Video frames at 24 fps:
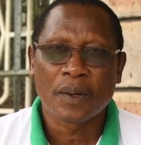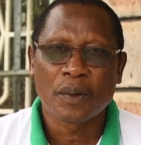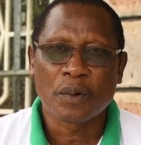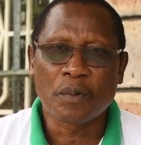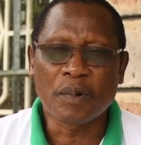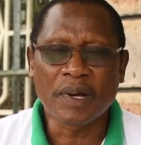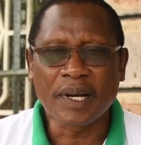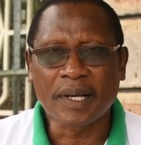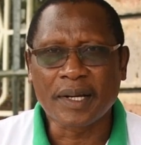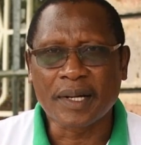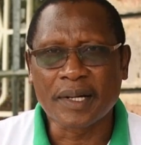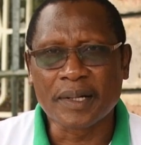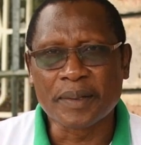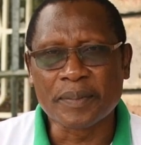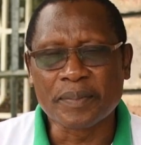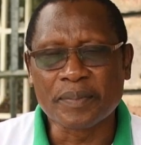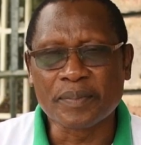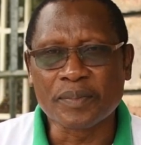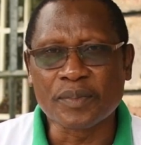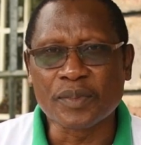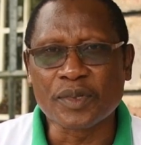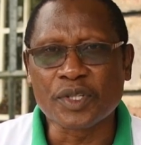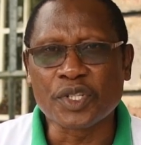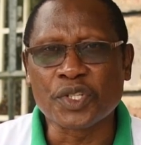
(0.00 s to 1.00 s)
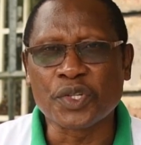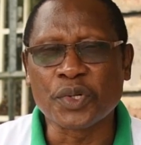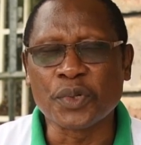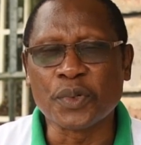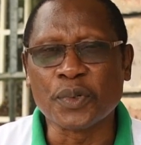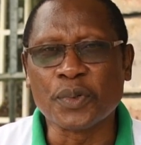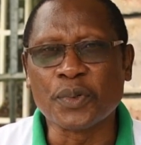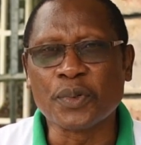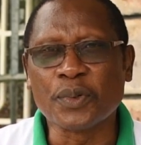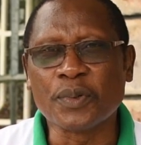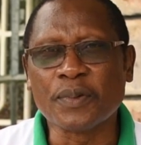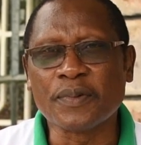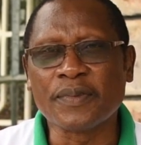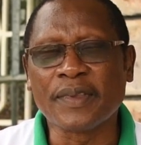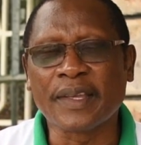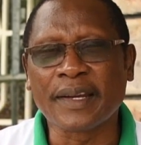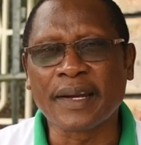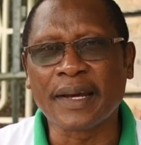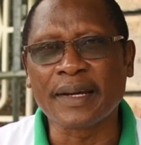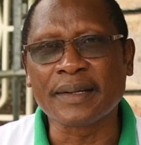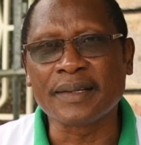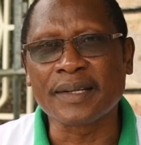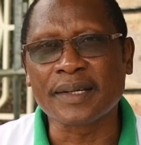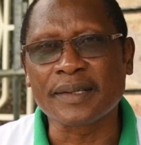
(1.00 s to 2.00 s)
Welcome to the
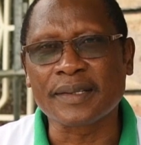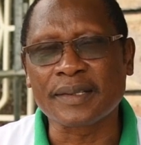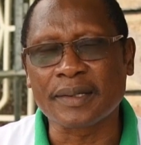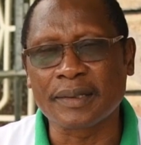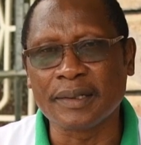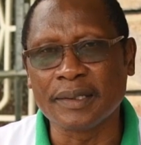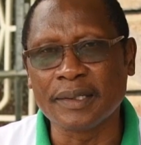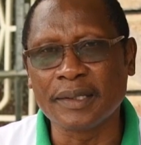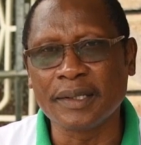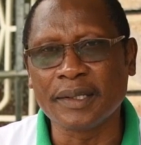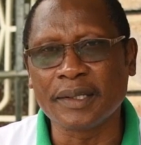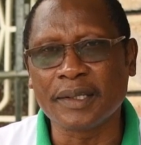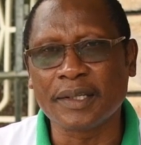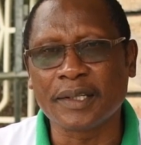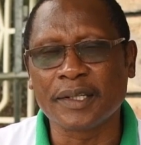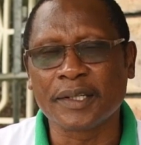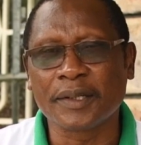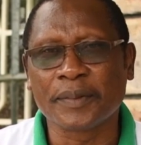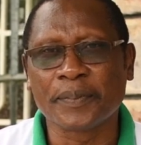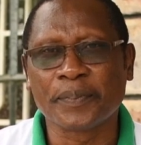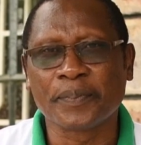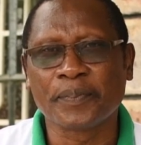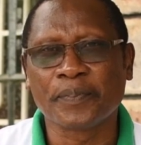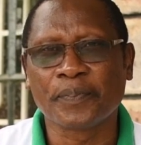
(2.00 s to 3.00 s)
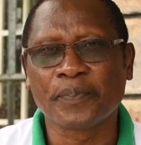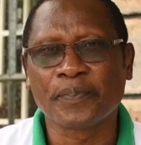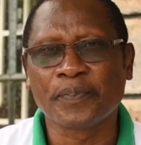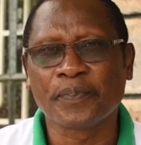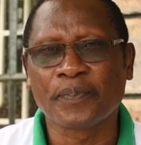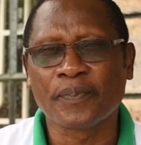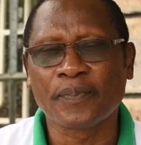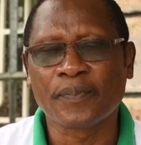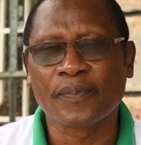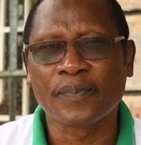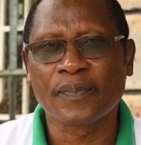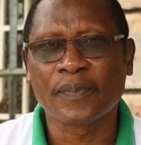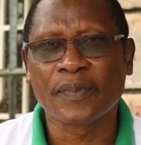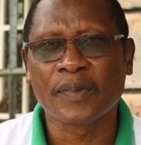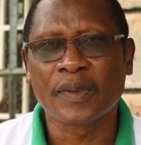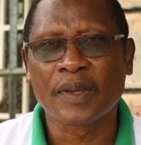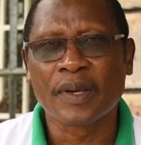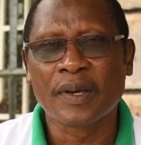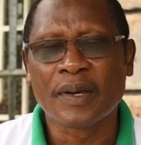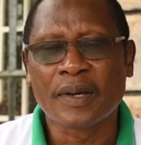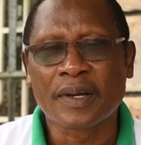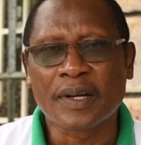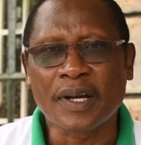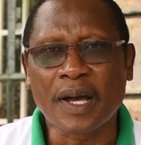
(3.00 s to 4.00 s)
Writers Clinic,
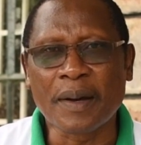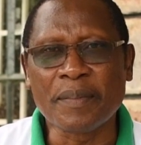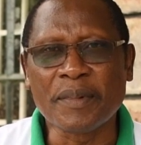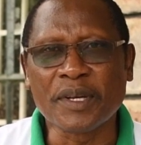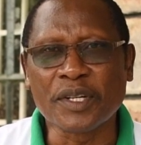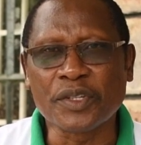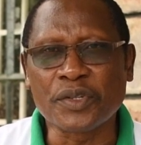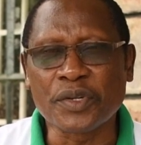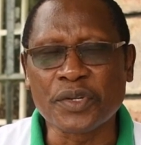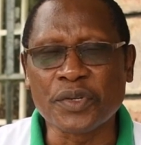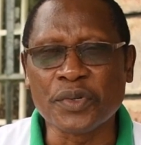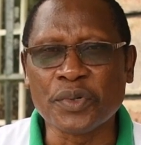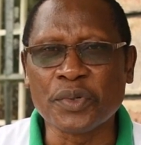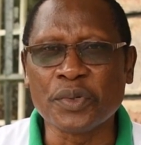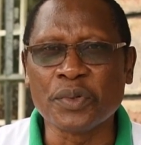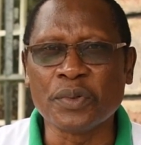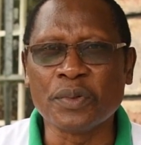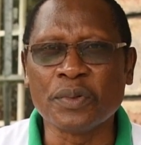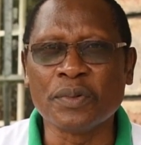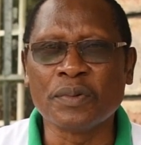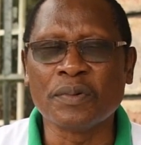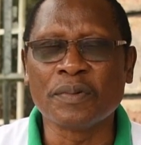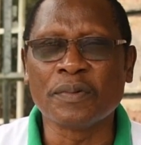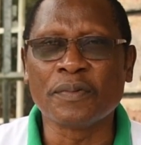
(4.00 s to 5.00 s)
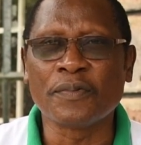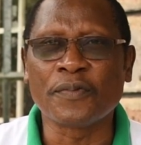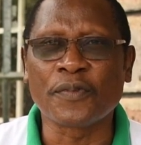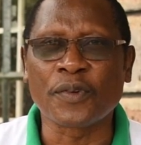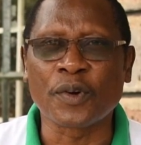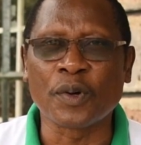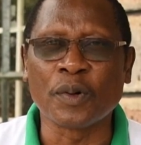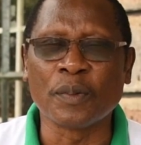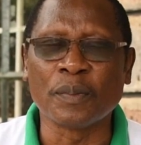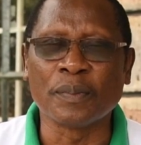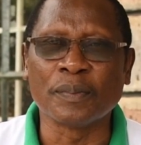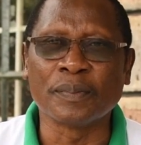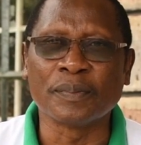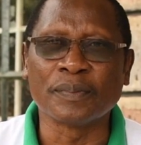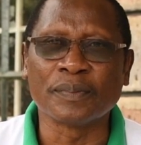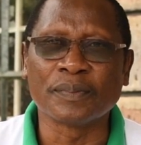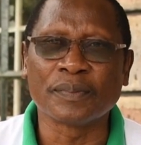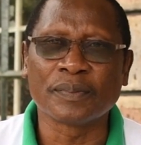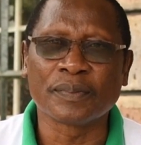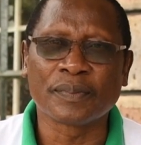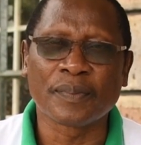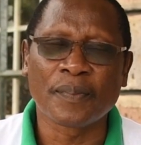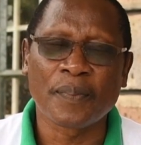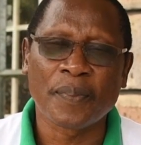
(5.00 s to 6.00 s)
coming to you from
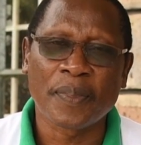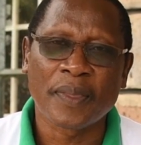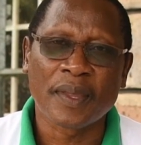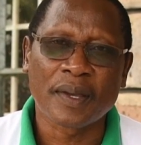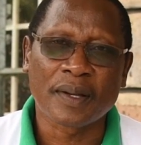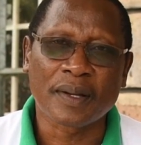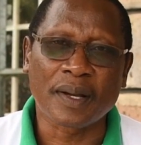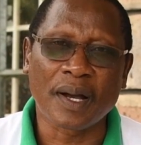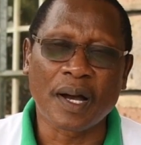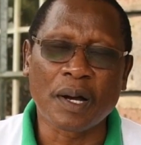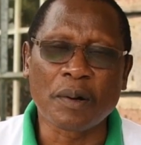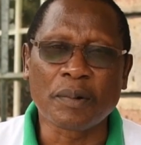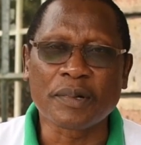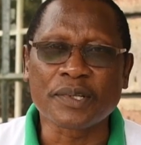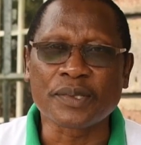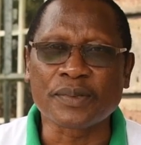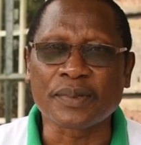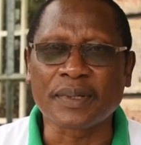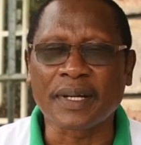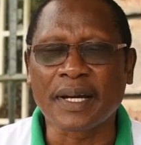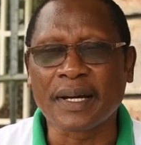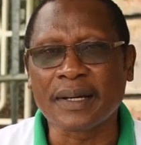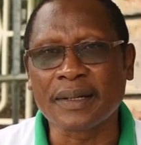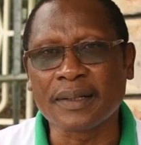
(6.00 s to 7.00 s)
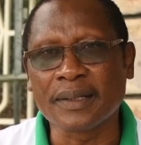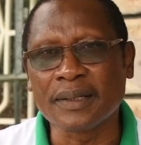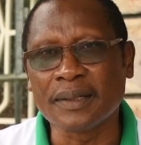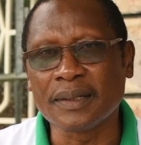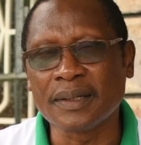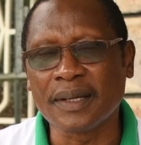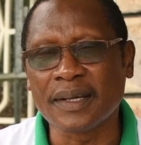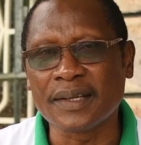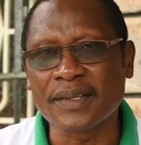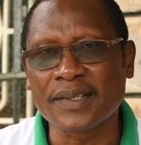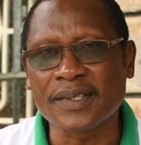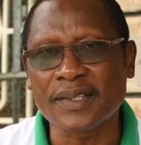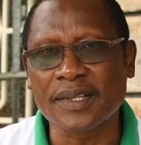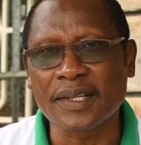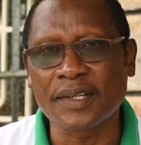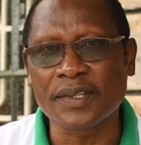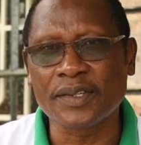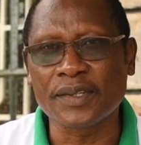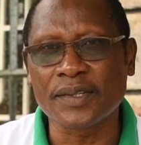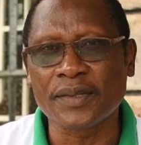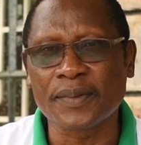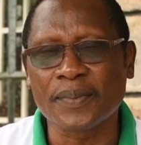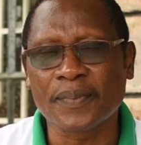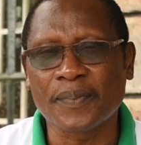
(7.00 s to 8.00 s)
Kahawa Sukari
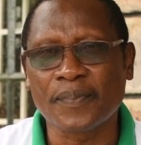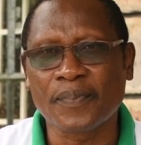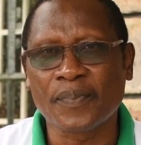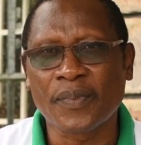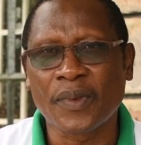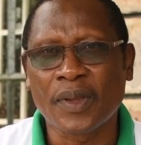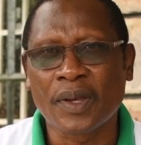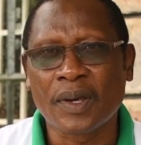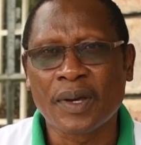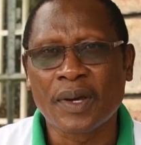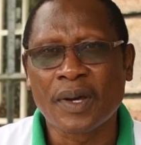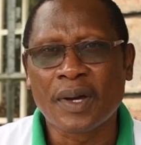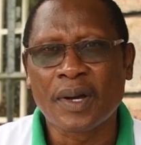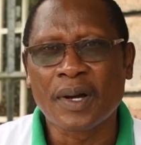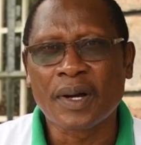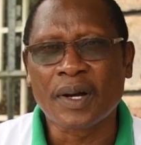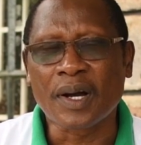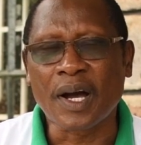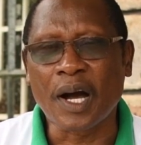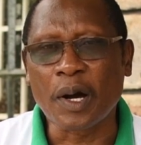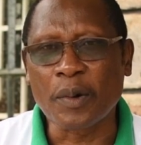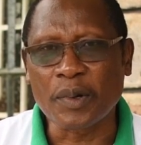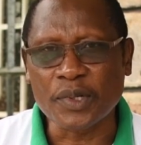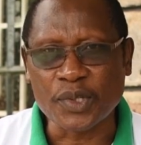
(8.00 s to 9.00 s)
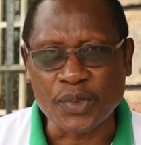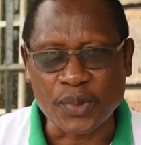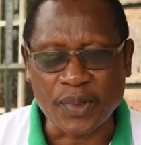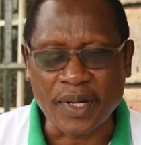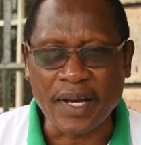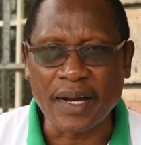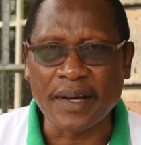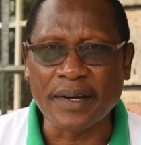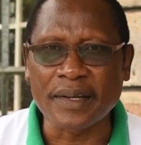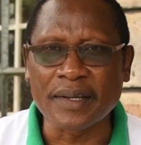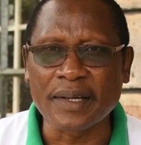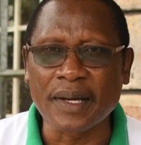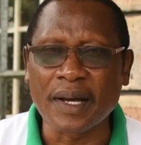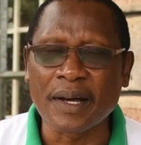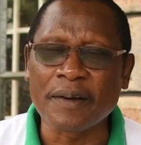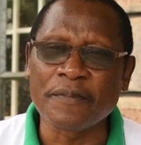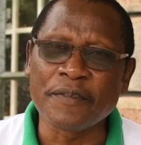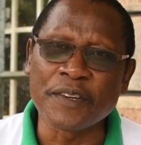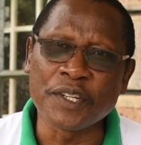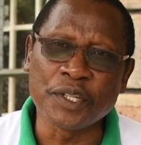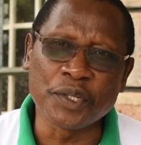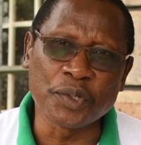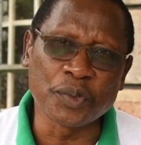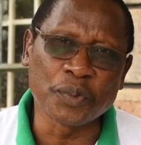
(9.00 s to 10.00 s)
Estate, Kahawa Sukari
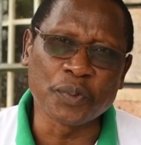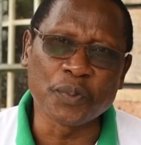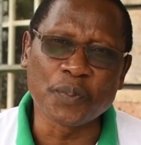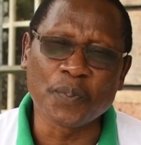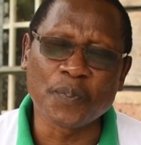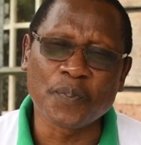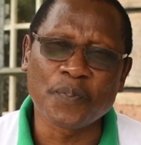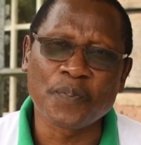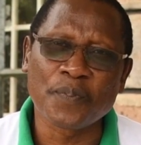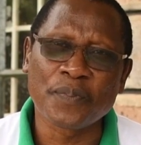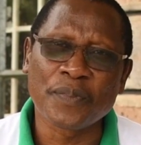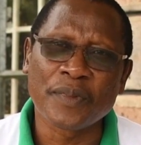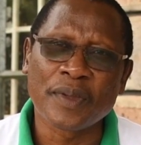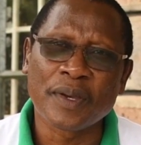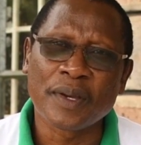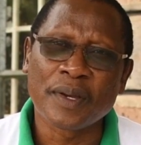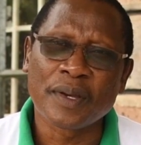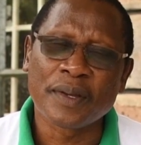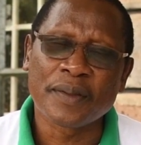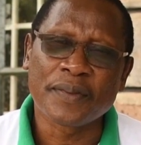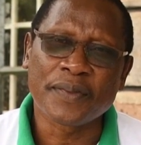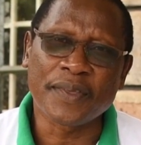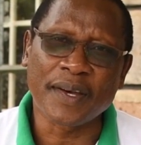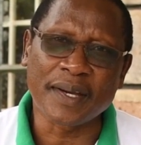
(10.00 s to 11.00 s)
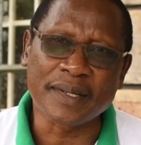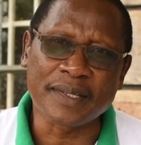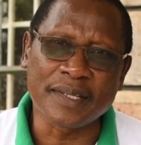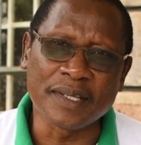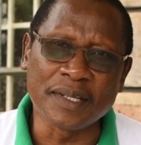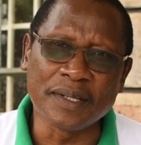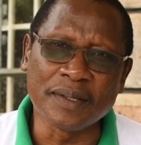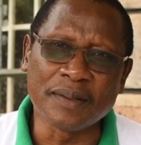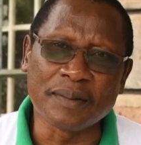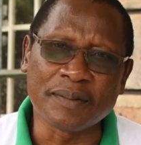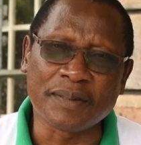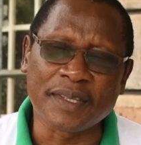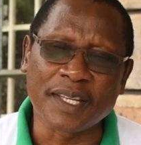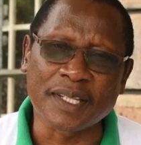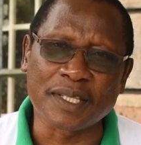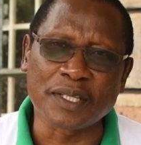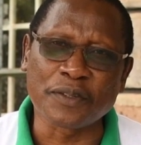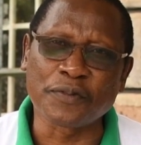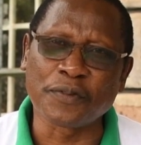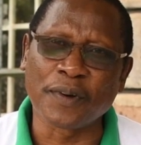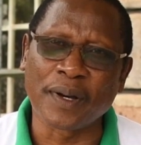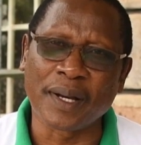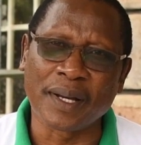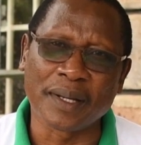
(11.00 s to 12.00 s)
Avenue,
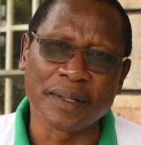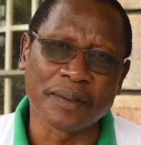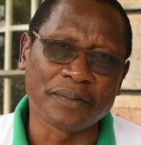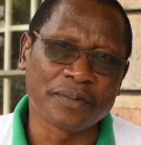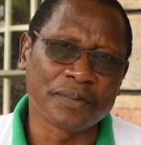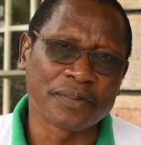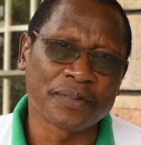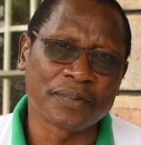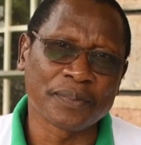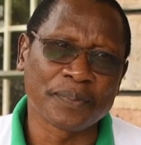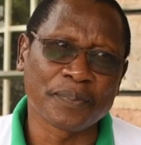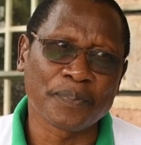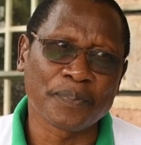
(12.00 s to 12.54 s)
1335.